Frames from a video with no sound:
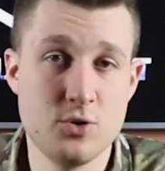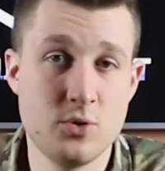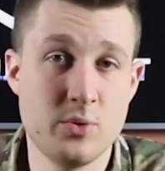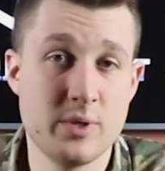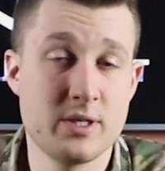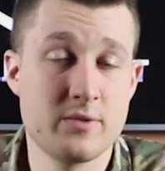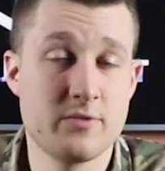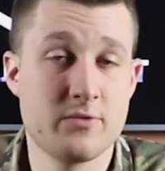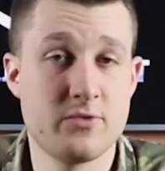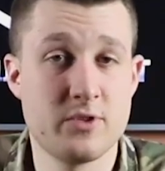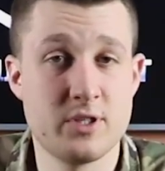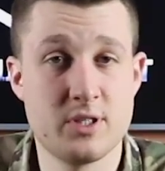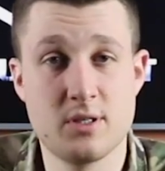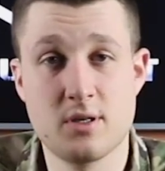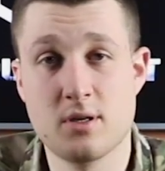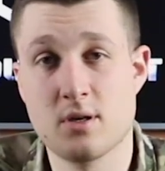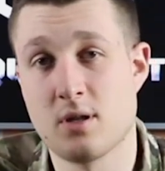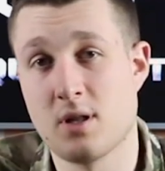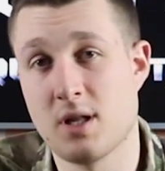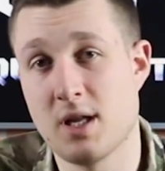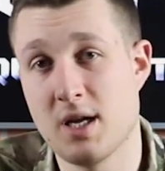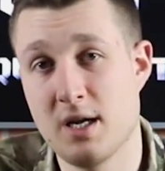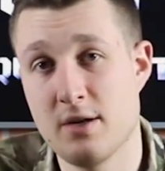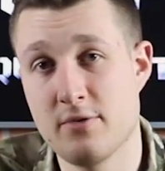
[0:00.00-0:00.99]
doing
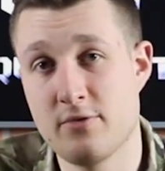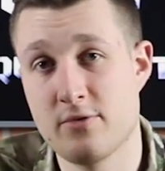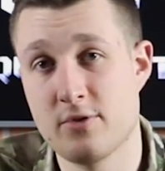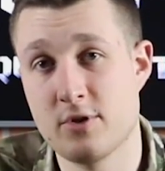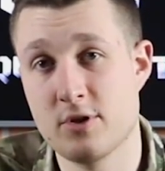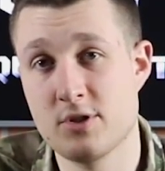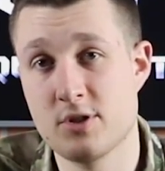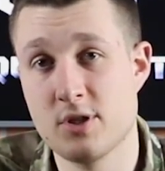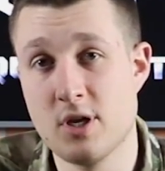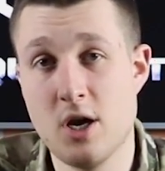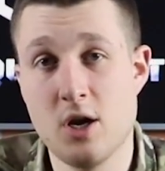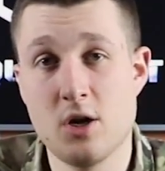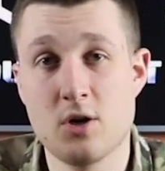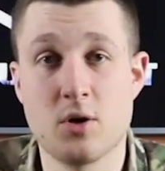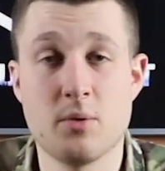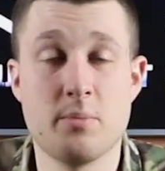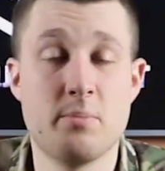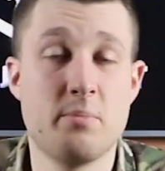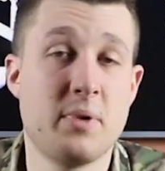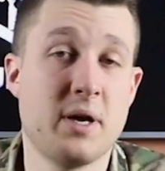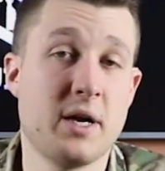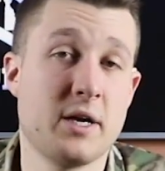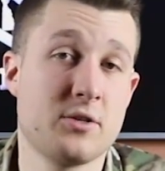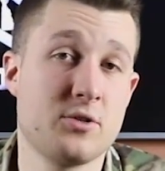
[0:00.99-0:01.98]
physical efforts
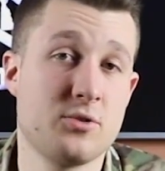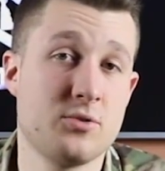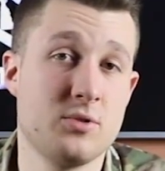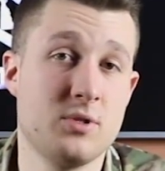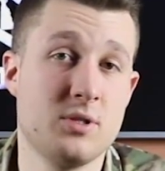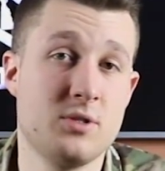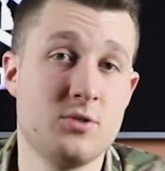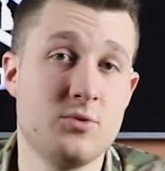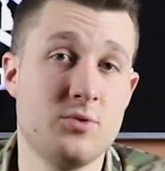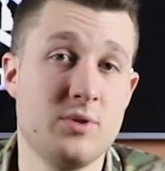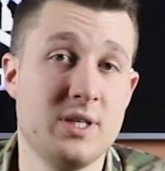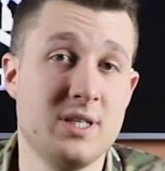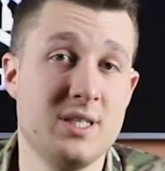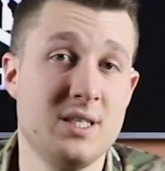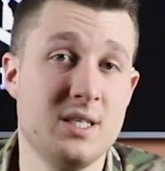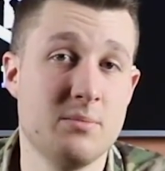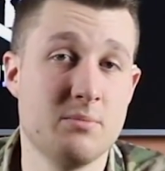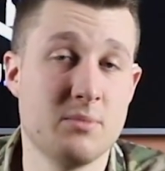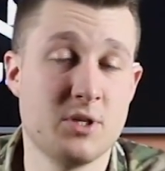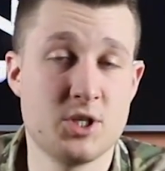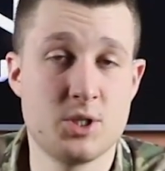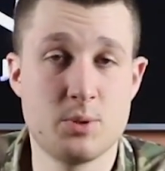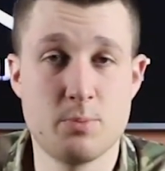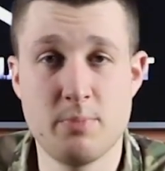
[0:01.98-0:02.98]
compared to the 3D
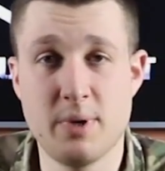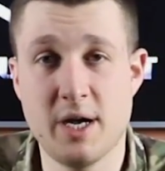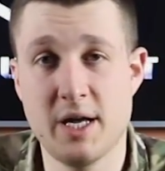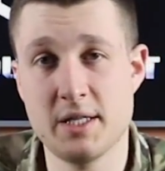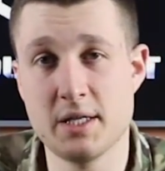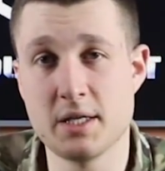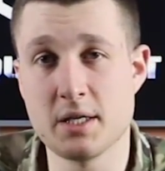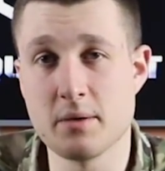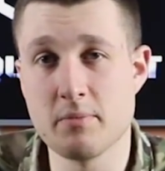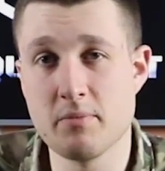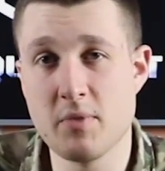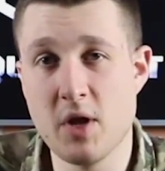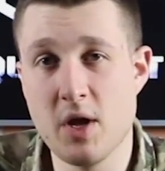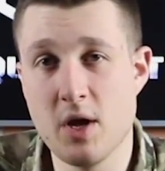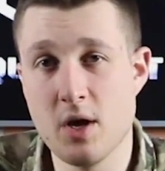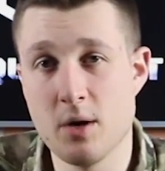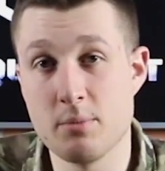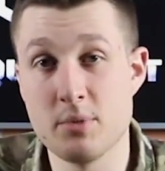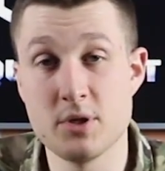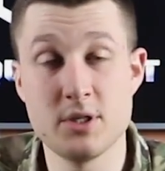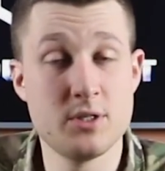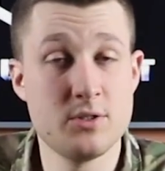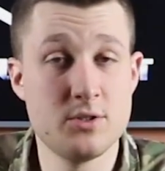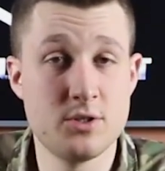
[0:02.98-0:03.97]
mesh padding,
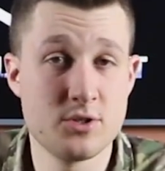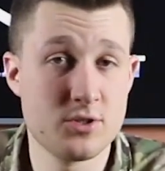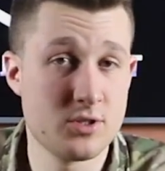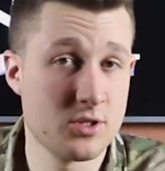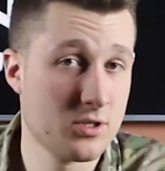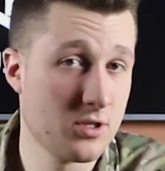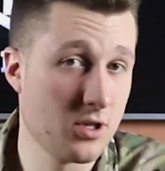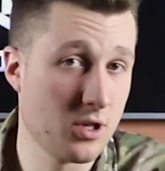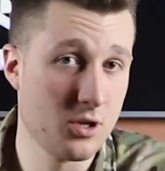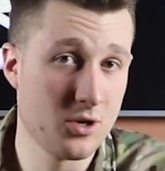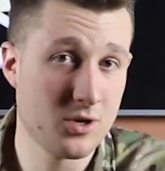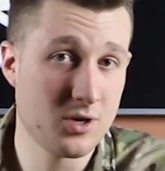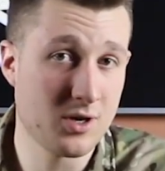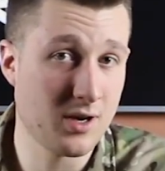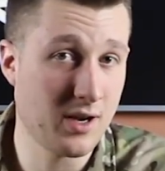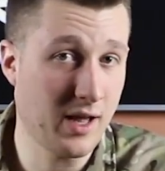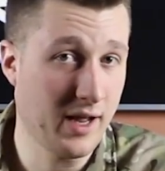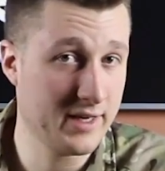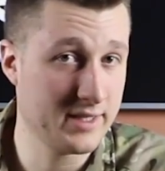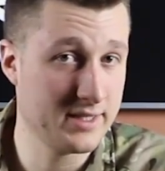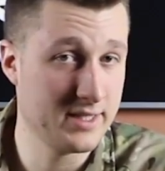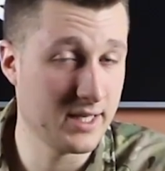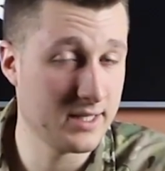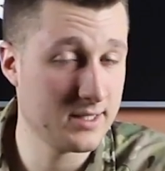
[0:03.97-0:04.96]
but it doesn't look
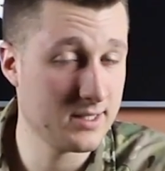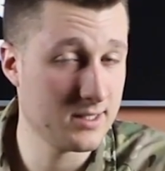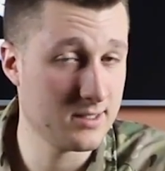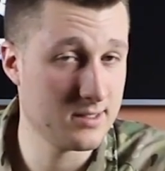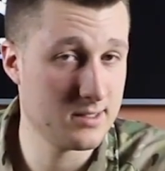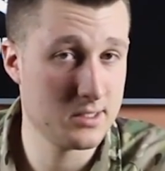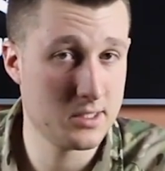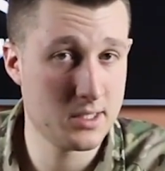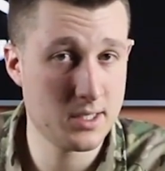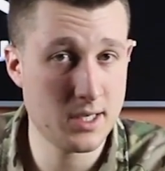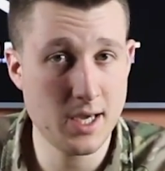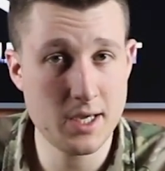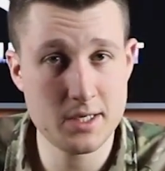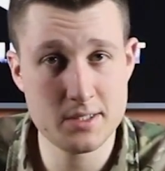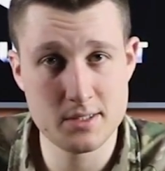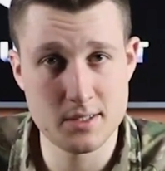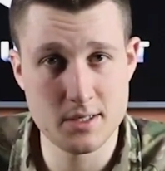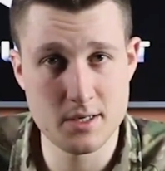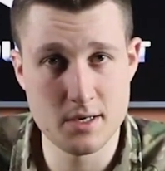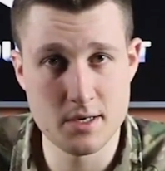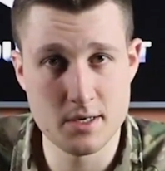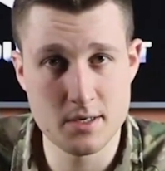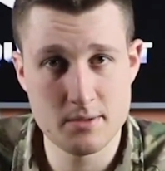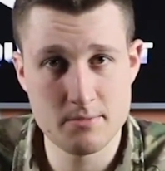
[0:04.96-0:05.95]
like that is the case
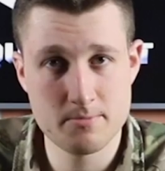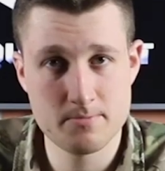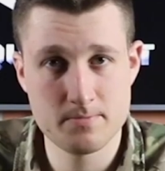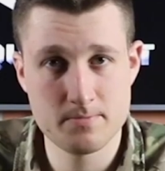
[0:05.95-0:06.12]
here.